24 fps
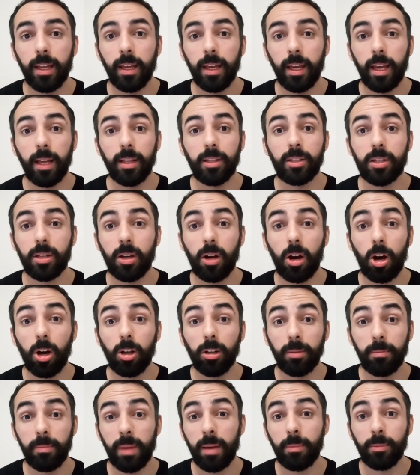It's called
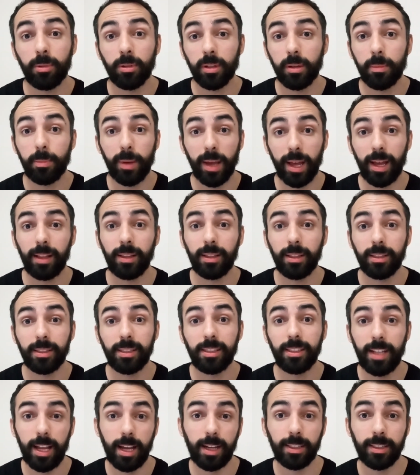the memory palace
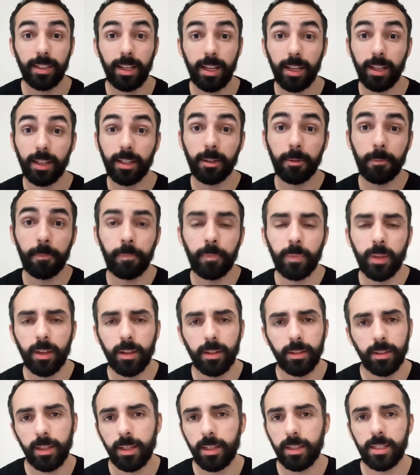technique.
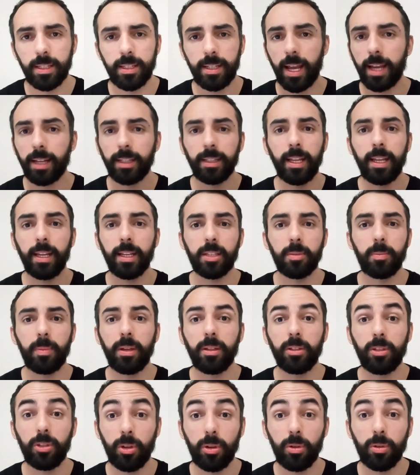This technique's been
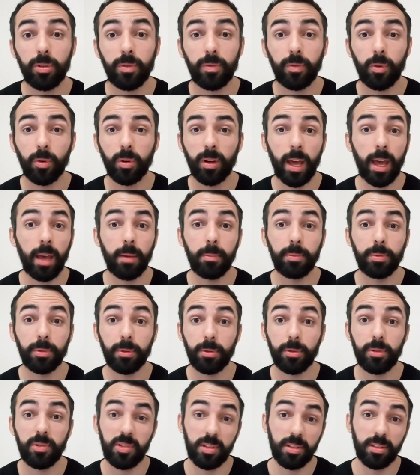used for
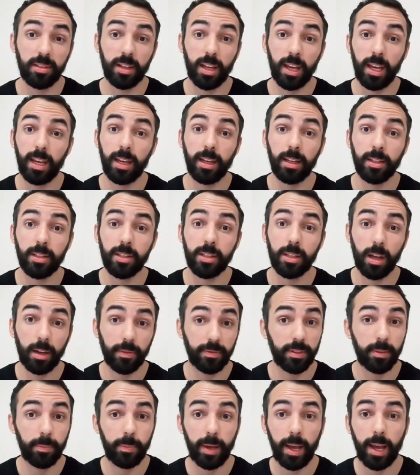emperors and kings of
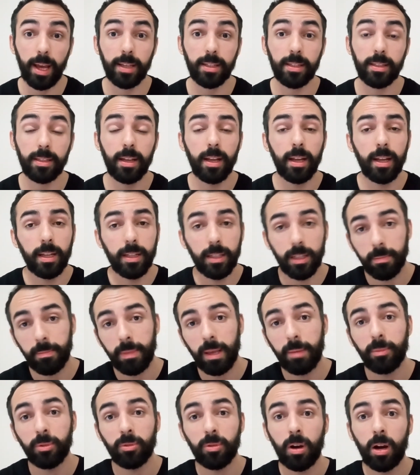the past to
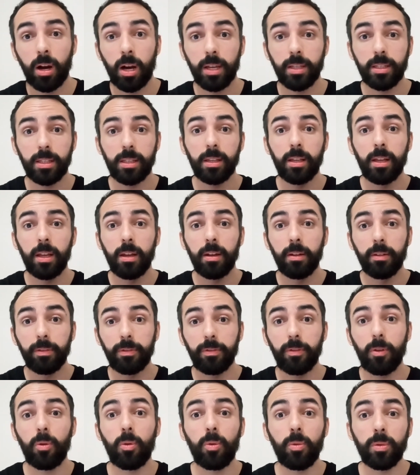memorize
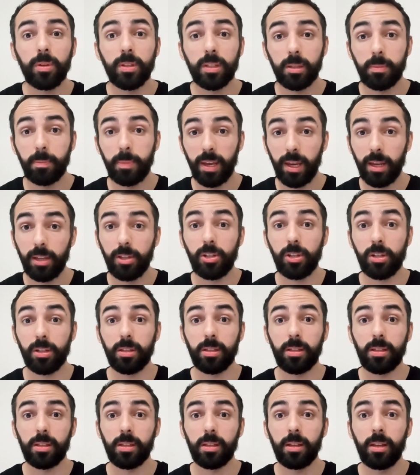full
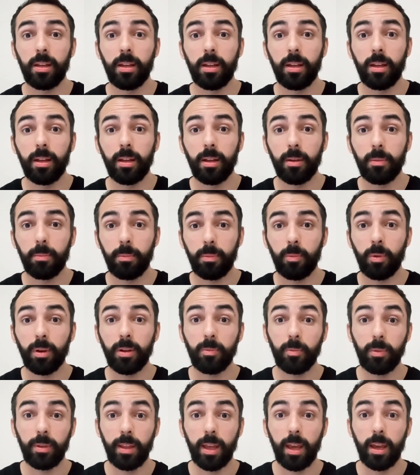speeches when
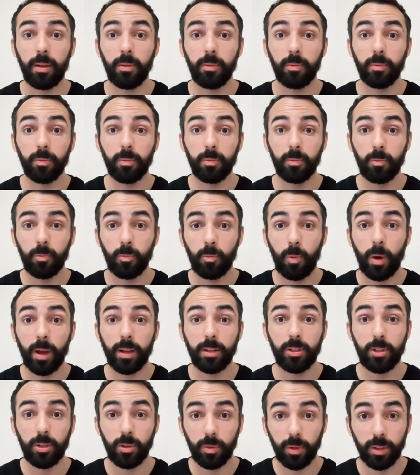they went
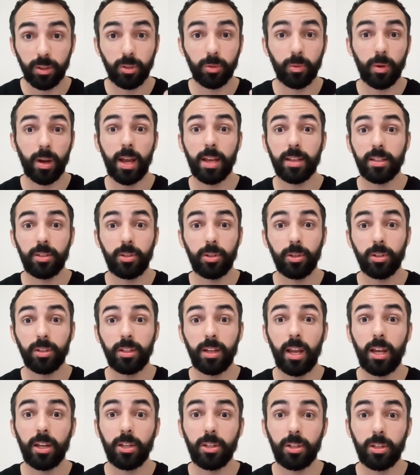to address their
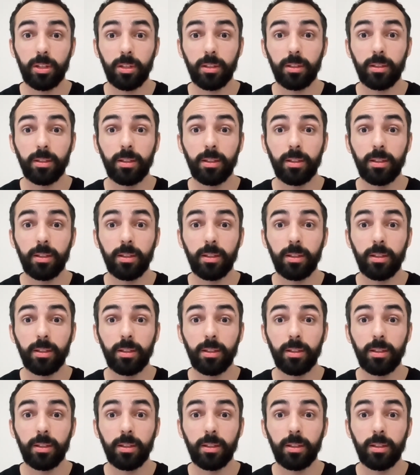nation